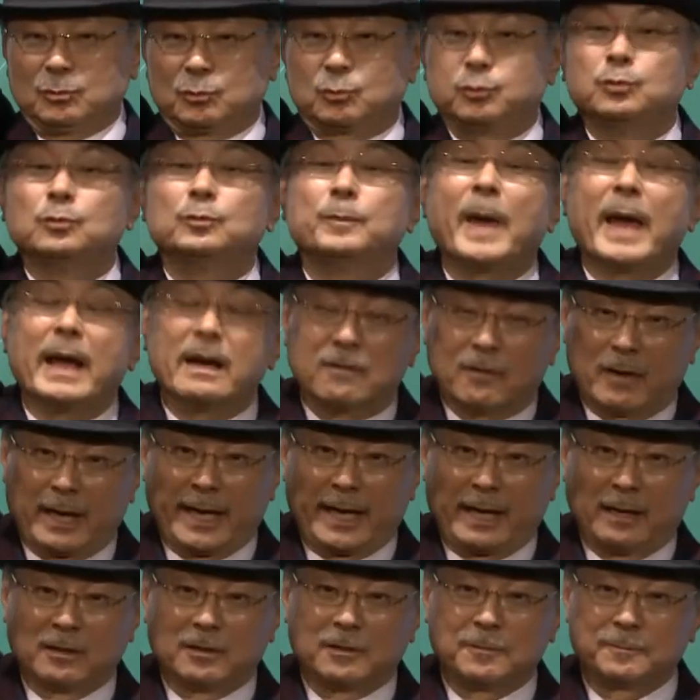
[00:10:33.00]
actually
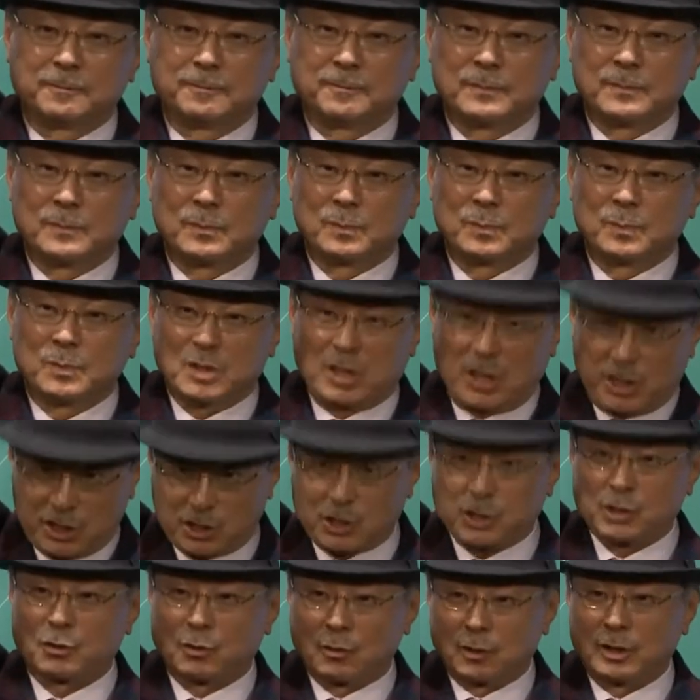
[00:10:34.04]
double the price.
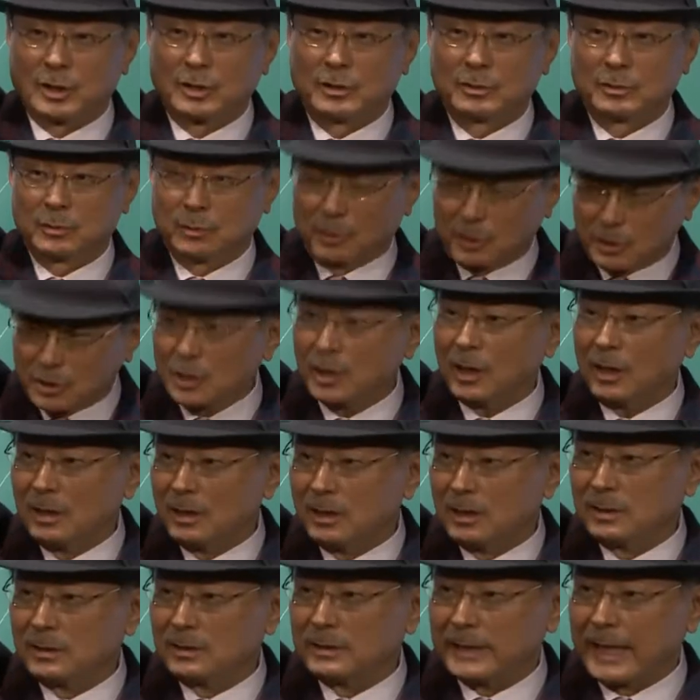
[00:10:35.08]
That's the
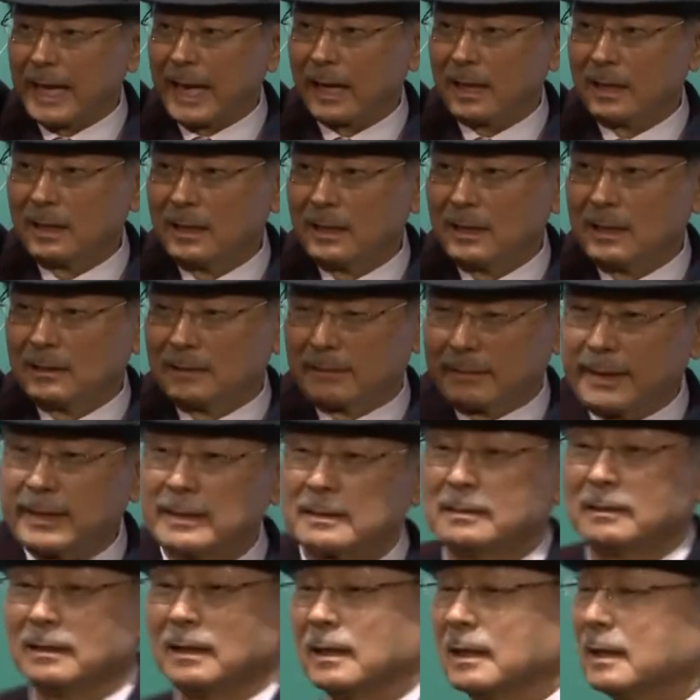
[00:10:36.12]
truth in reality,
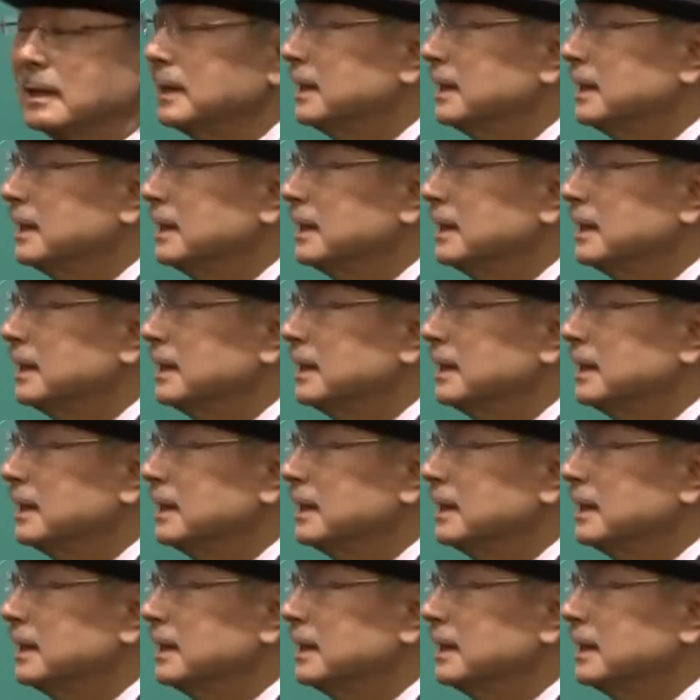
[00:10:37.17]
correct?